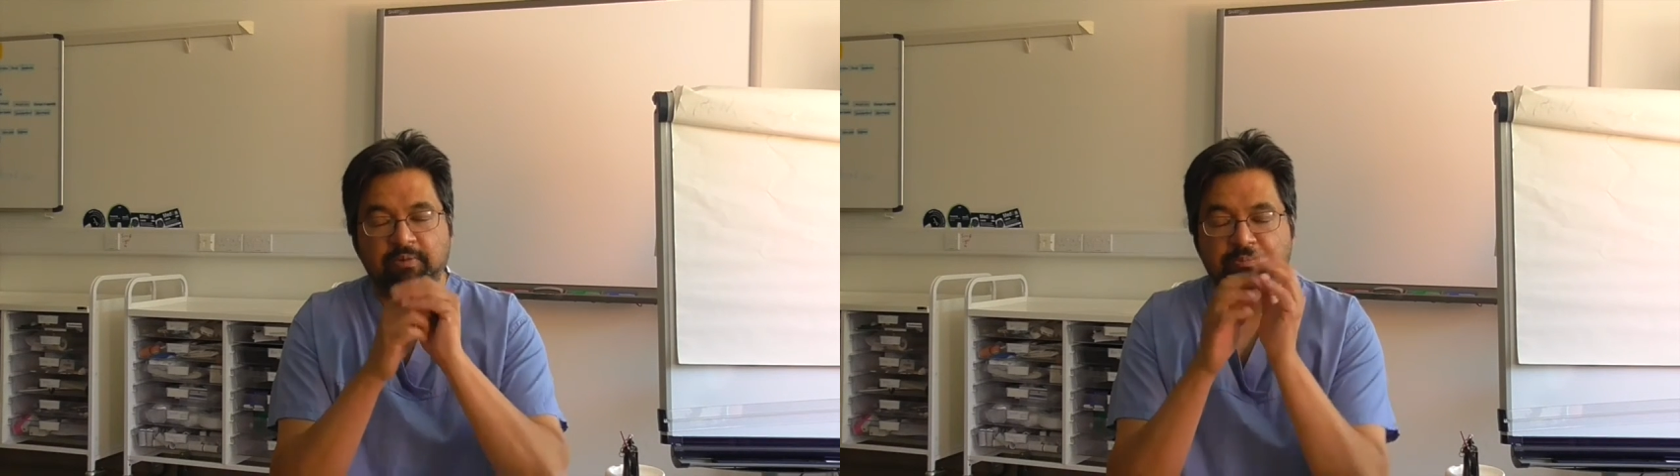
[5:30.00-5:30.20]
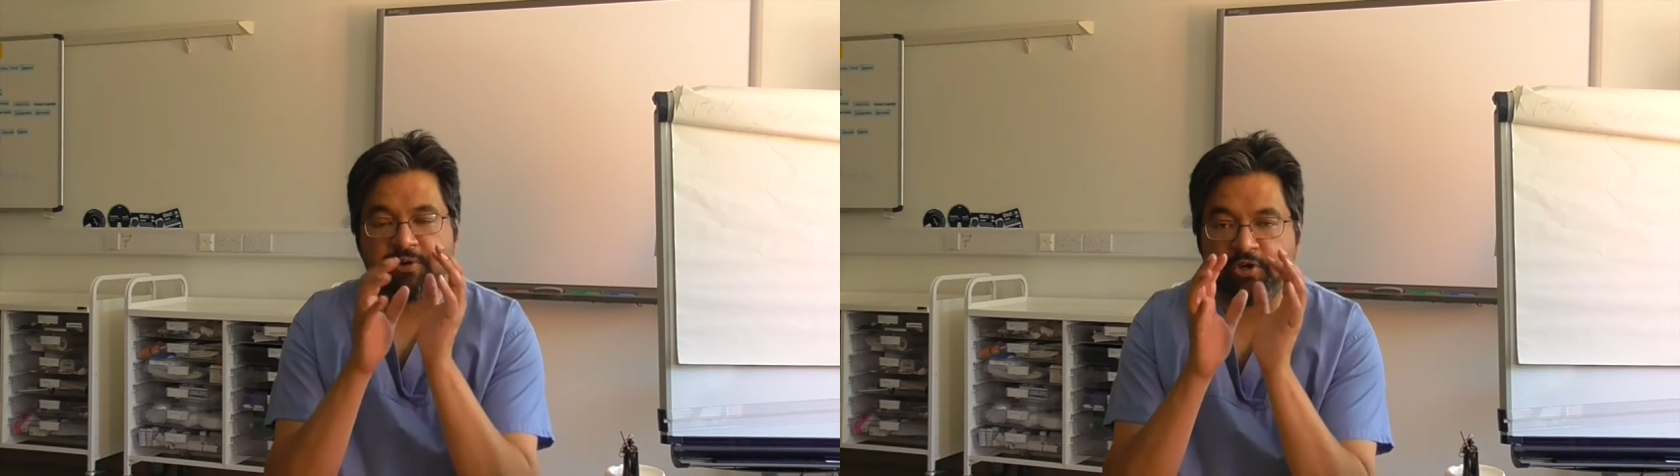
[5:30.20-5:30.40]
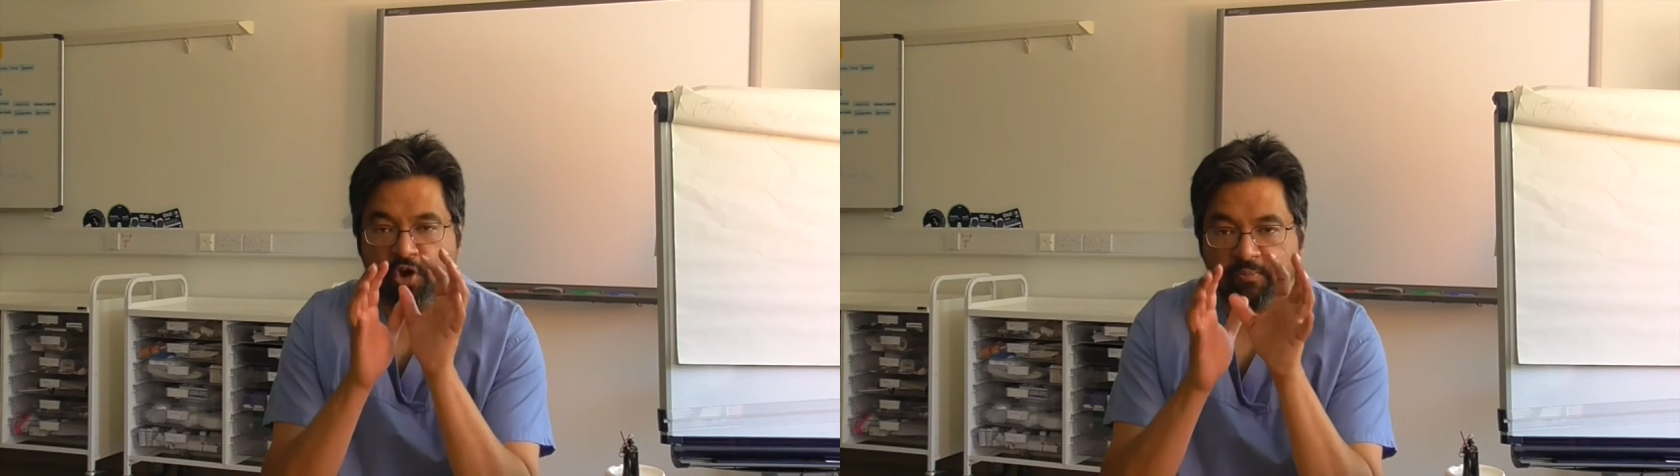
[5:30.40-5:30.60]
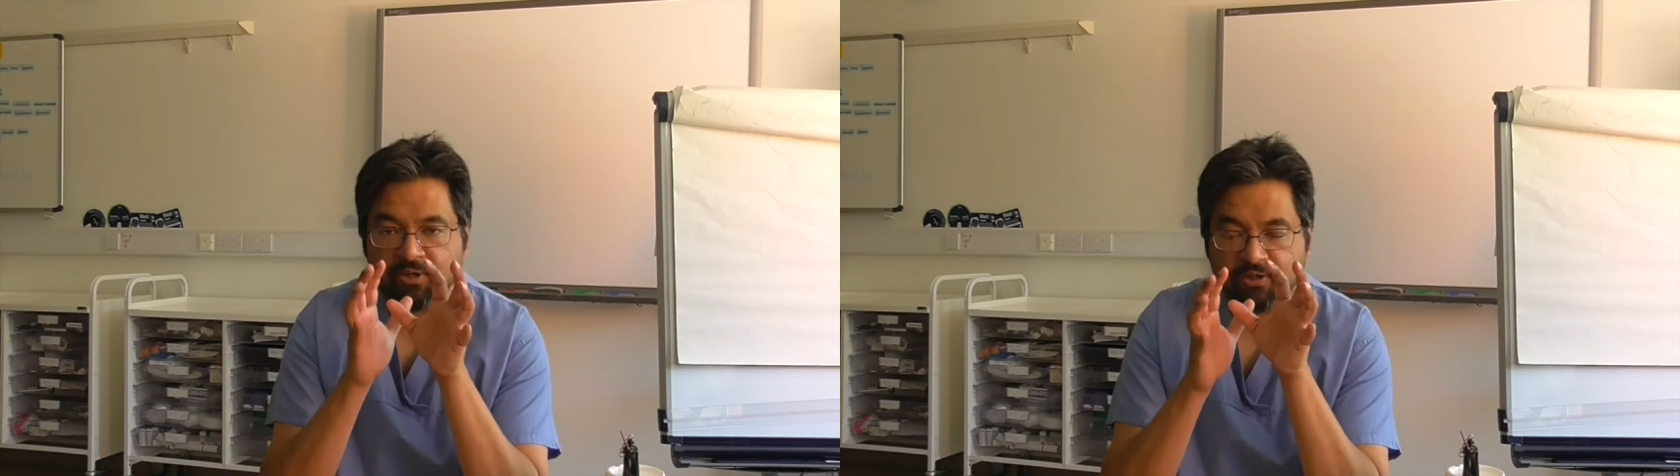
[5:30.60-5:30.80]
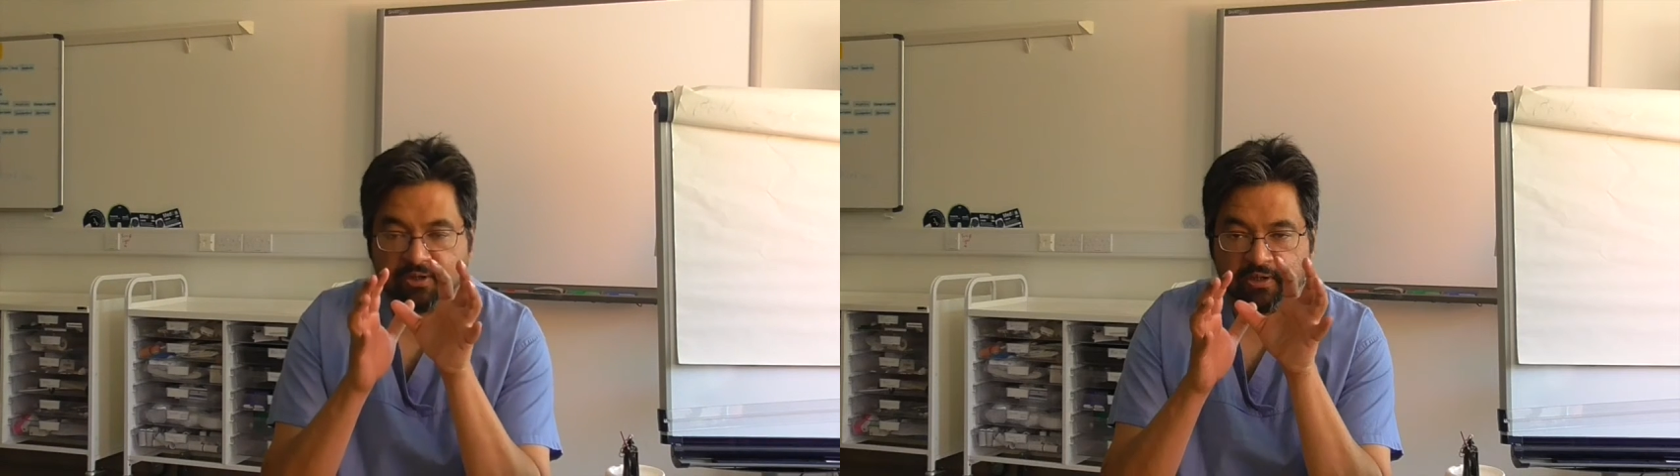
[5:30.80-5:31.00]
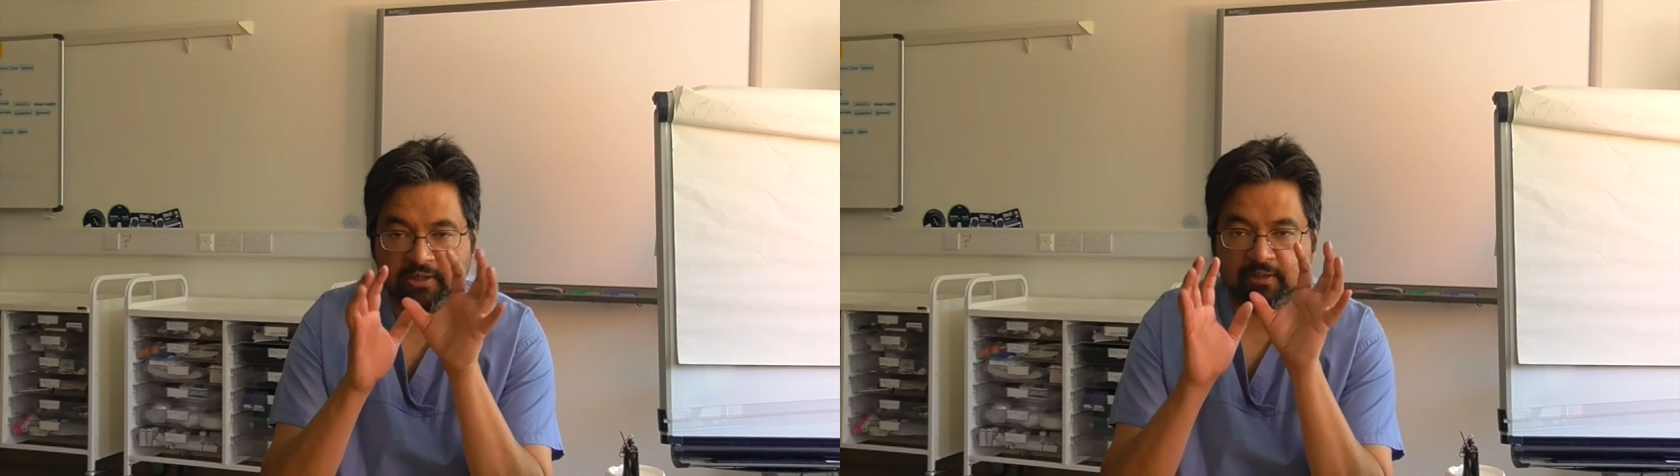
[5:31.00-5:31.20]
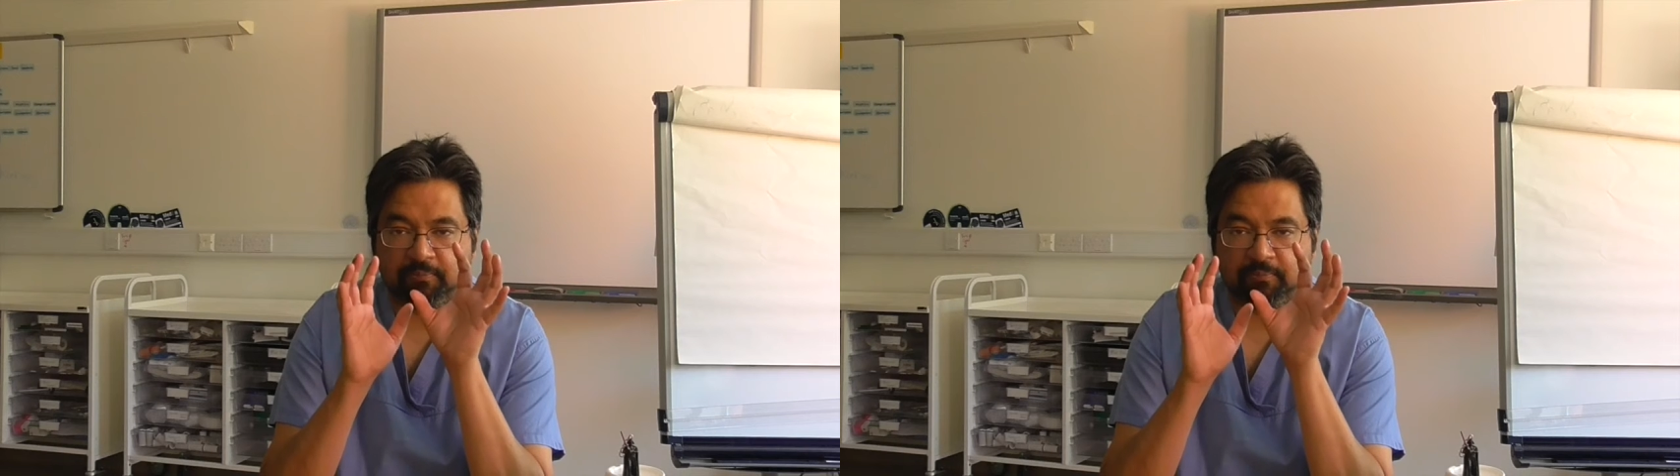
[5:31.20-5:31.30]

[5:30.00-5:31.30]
But predominantly,